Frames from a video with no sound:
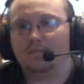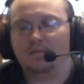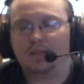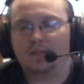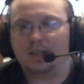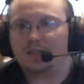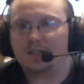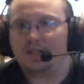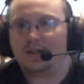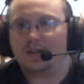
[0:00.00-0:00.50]

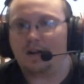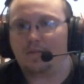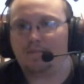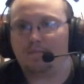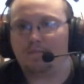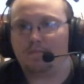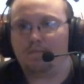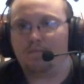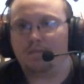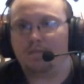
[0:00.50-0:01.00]
It's not,
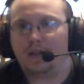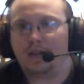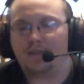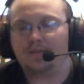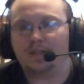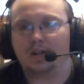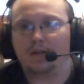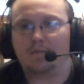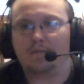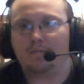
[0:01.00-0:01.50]

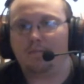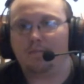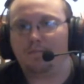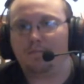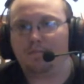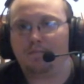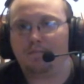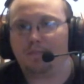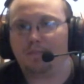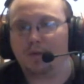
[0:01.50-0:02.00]
life's not
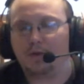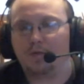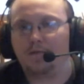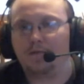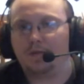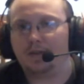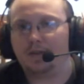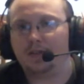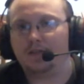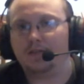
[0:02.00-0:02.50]

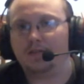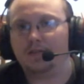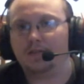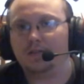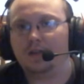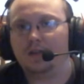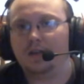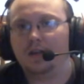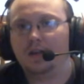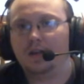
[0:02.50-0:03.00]
perfect.
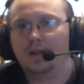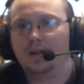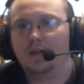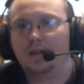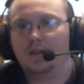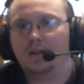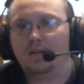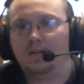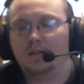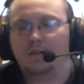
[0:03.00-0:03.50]

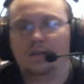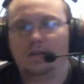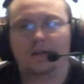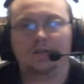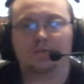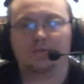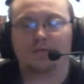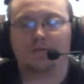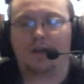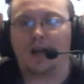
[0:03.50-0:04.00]

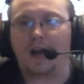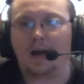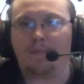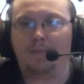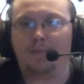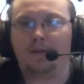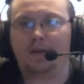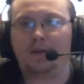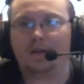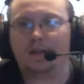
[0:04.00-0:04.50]
Things will
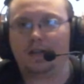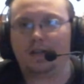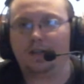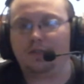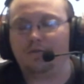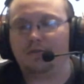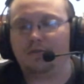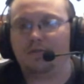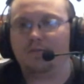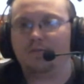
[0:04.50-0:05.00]
happen that
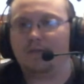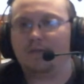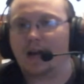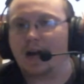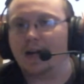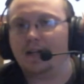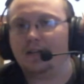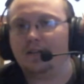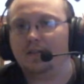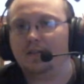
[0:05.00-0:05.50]
you don't
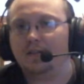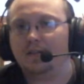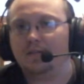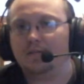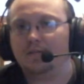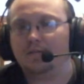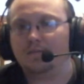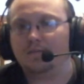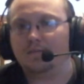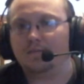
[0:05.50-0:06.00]
like.
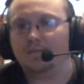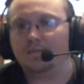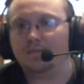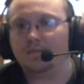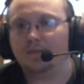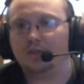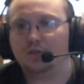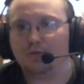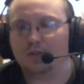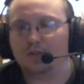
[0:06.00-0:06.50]

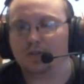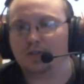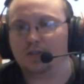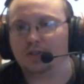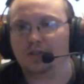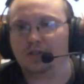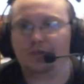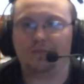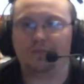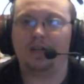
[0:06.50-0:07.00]

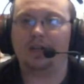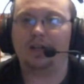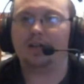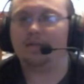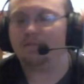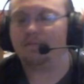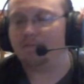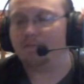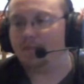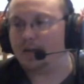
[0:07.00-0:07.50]
Choices you make
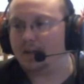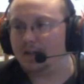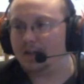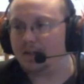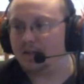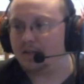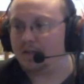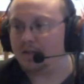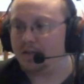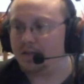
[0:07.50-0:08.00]

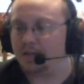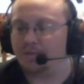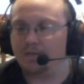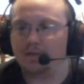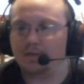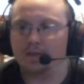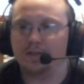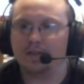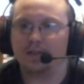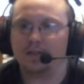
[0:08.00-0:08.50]

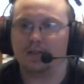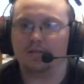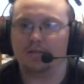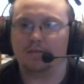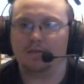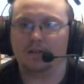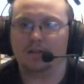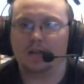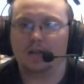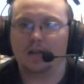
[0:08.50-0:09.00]
difference.
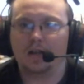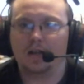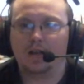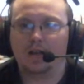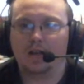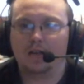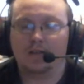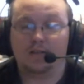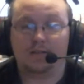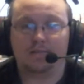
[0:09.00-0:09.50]
Can
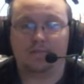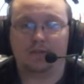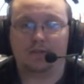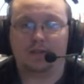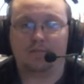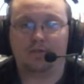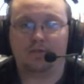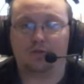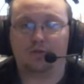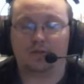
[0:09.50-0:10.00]

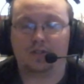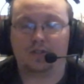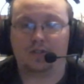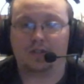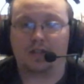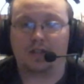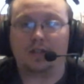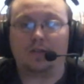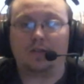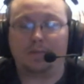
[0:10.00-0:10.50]
sometimes
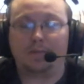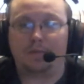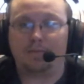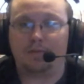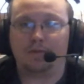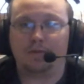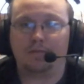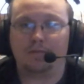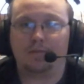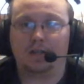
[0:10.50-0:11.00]
choices other
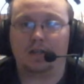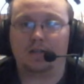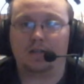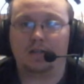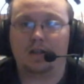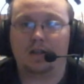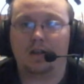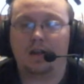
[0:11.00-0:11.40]
people's make